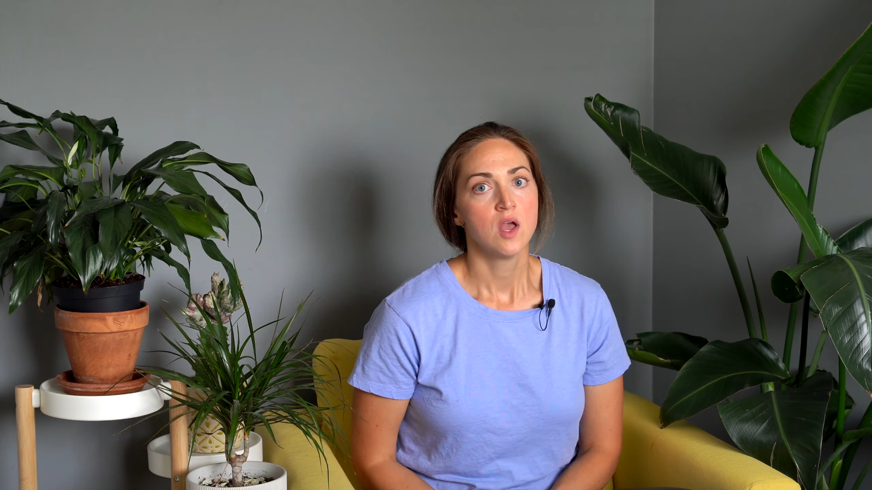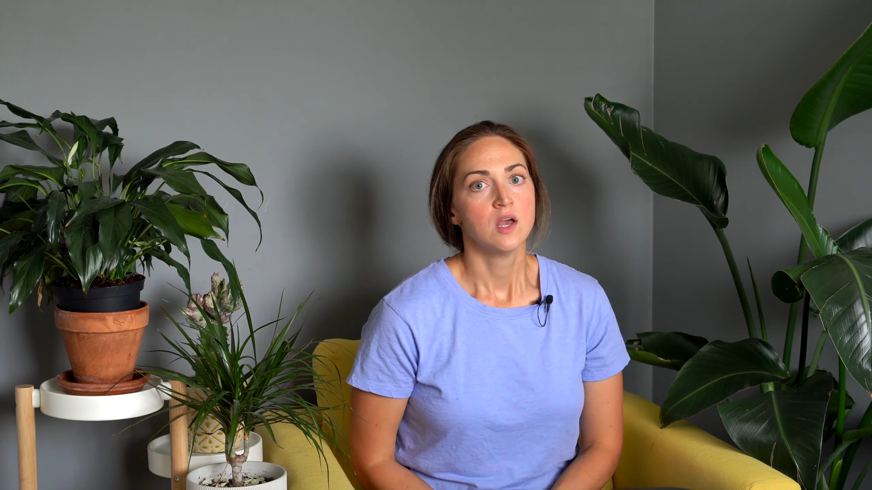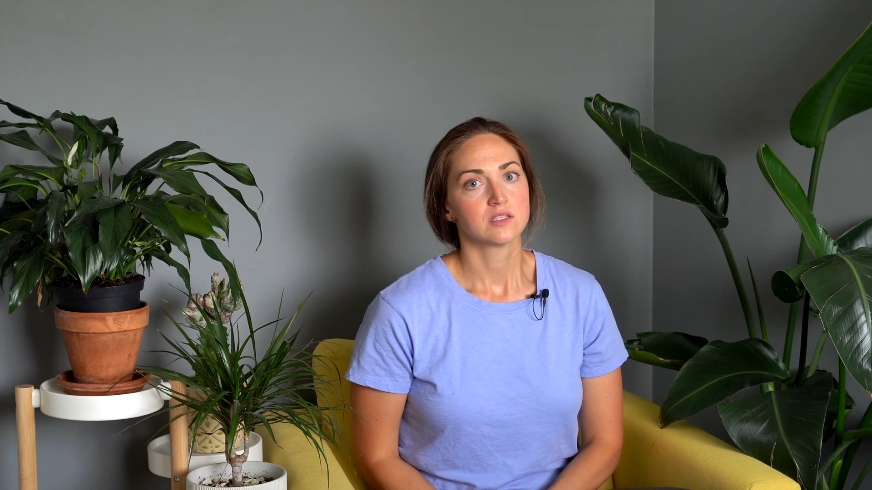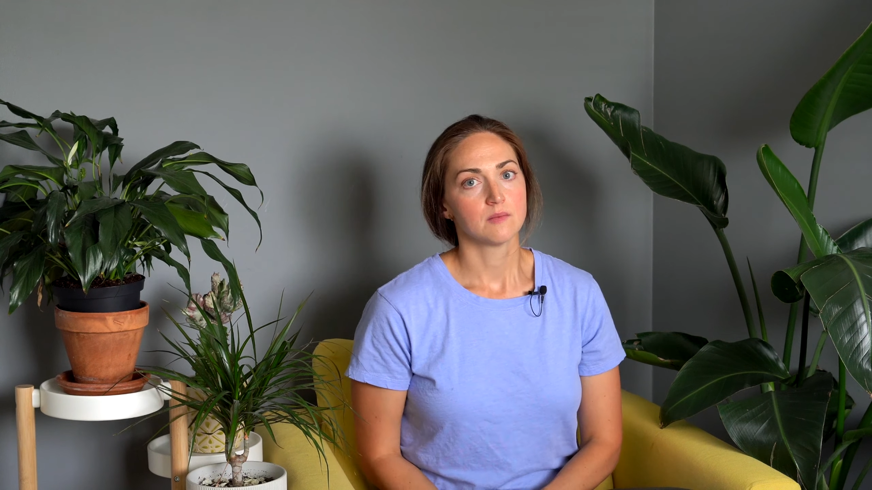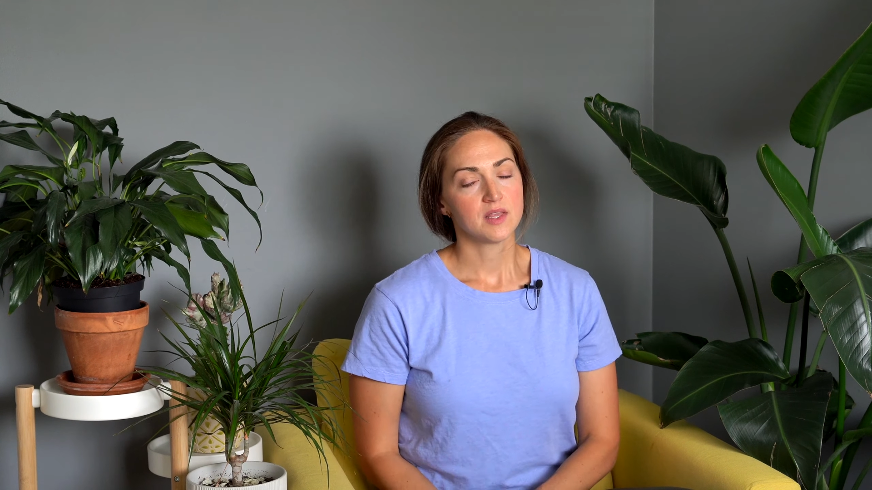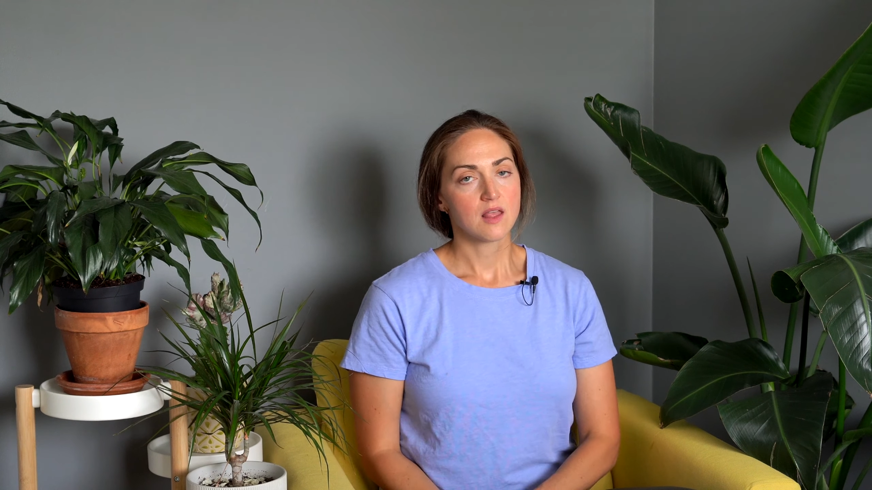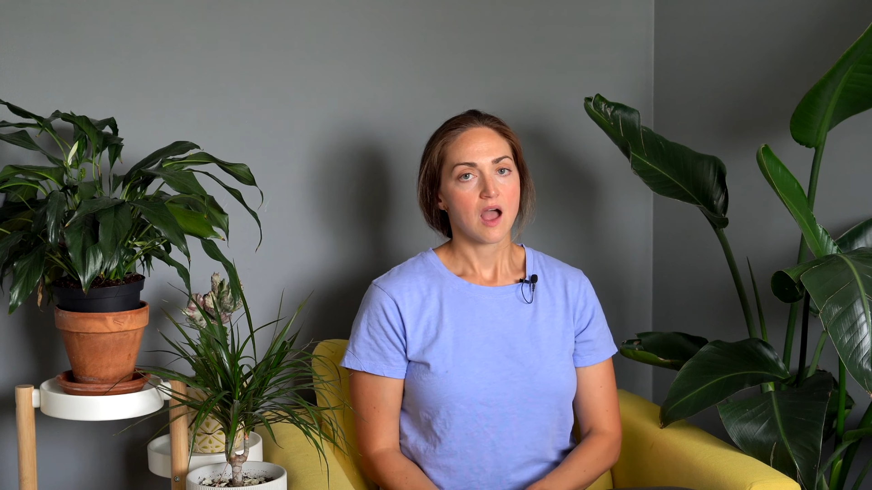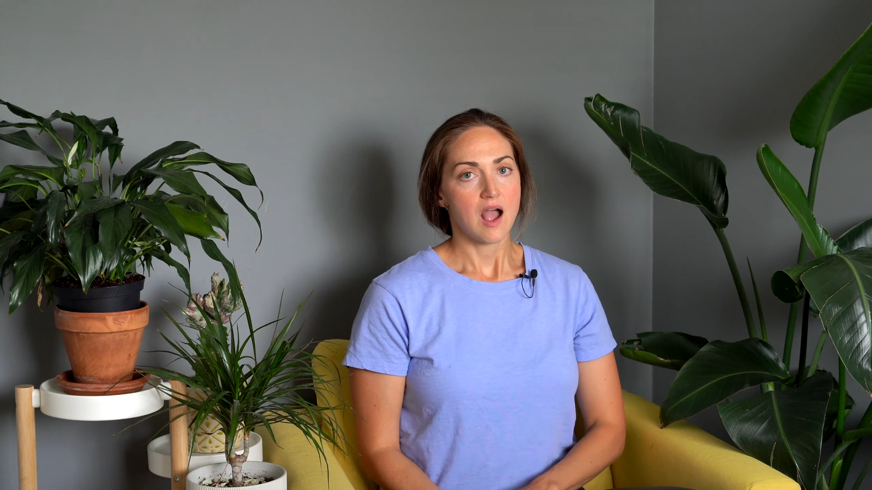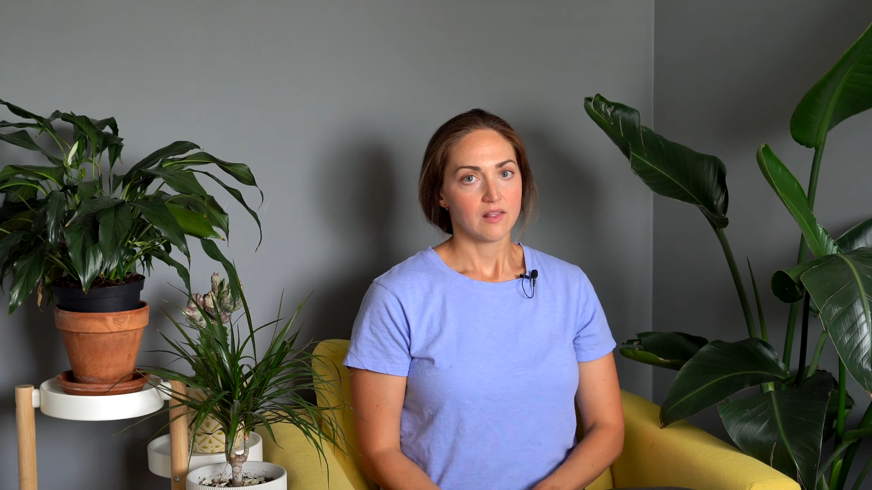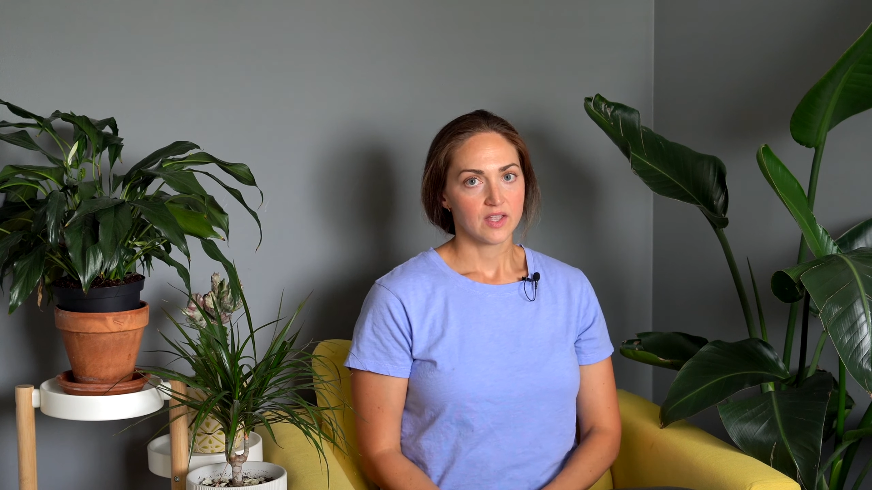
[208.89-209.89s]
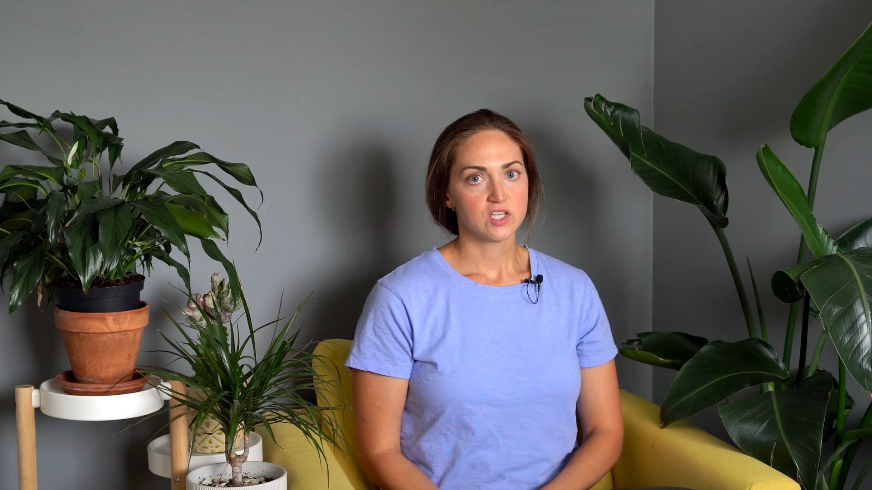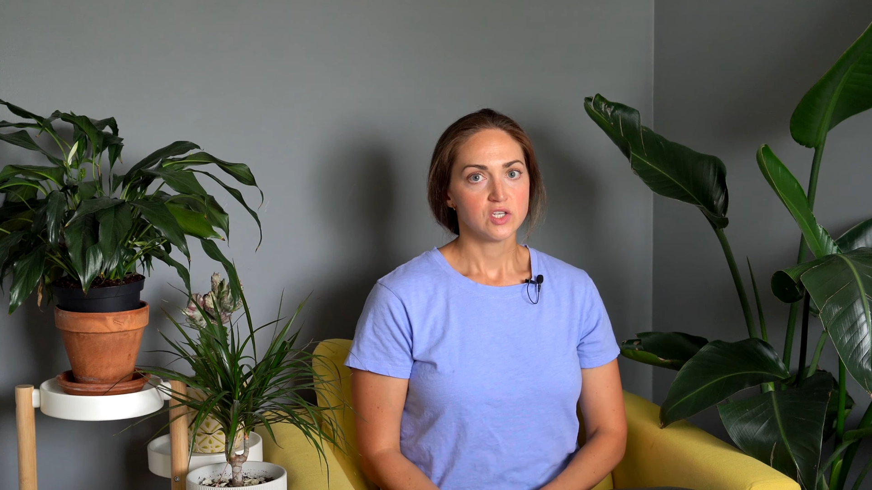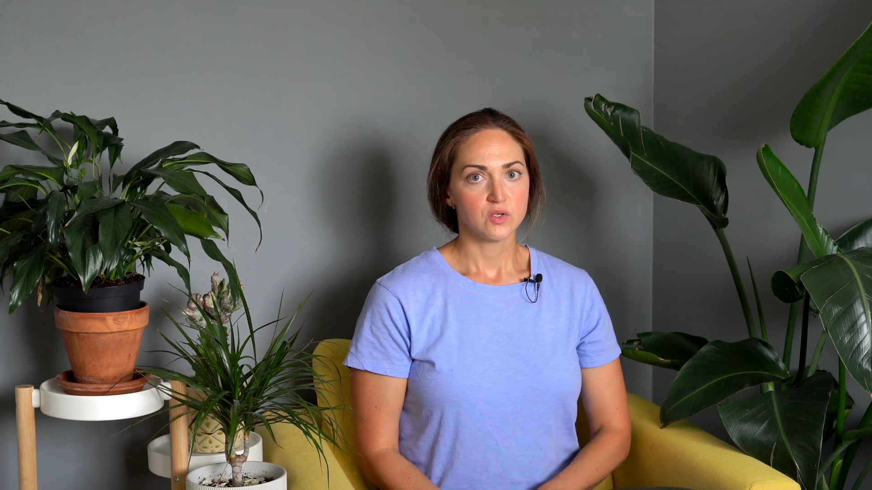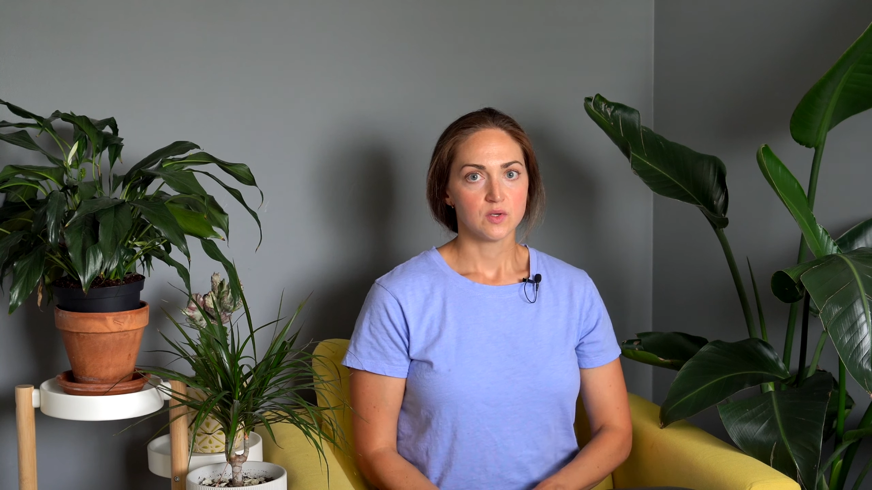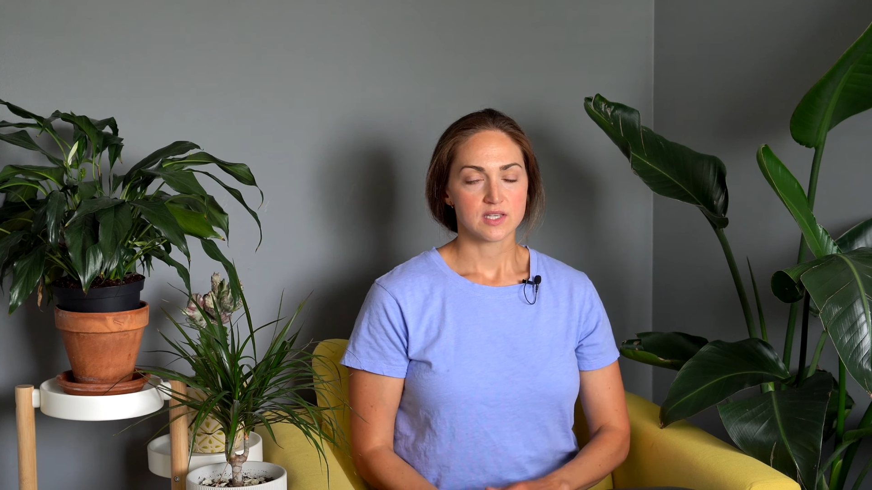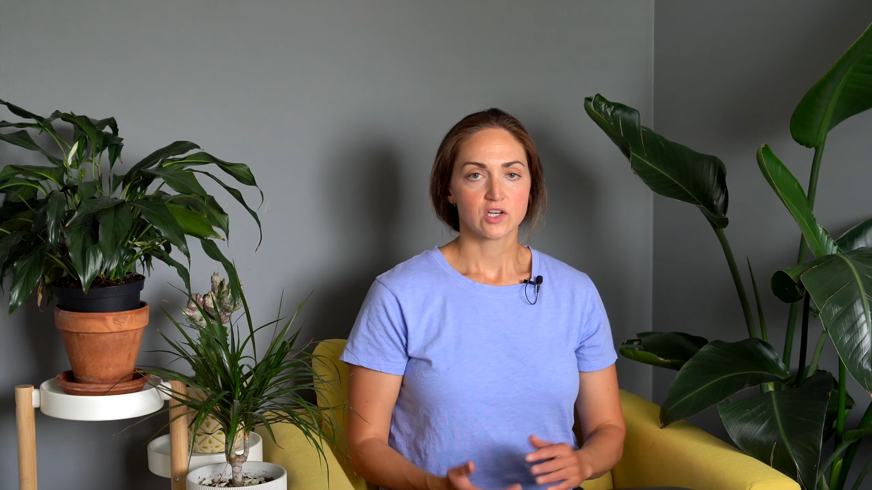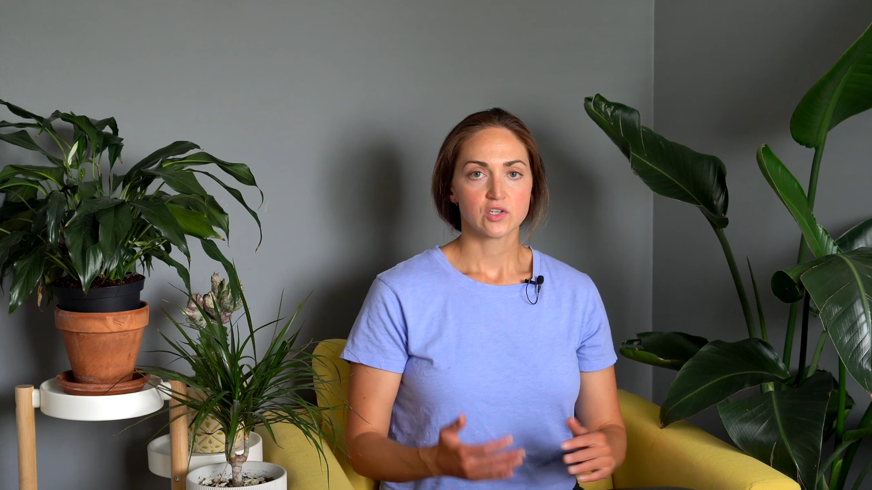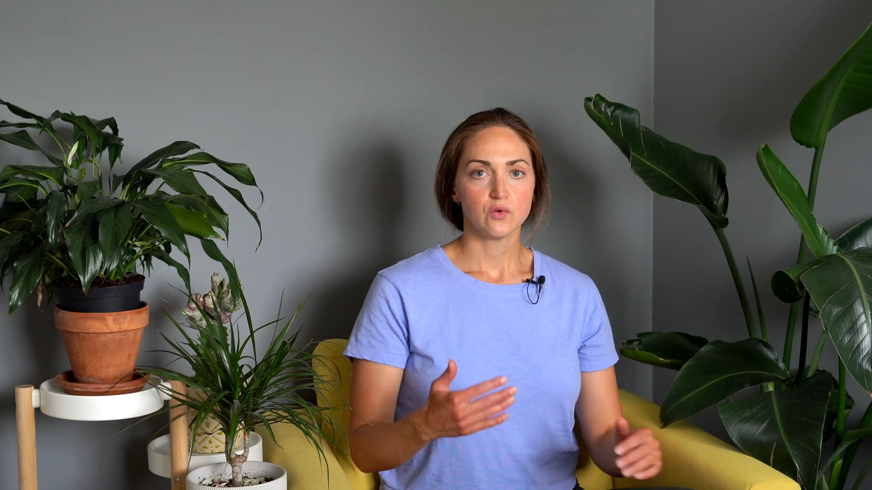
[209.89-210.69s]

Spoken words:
Something that I like to do is actually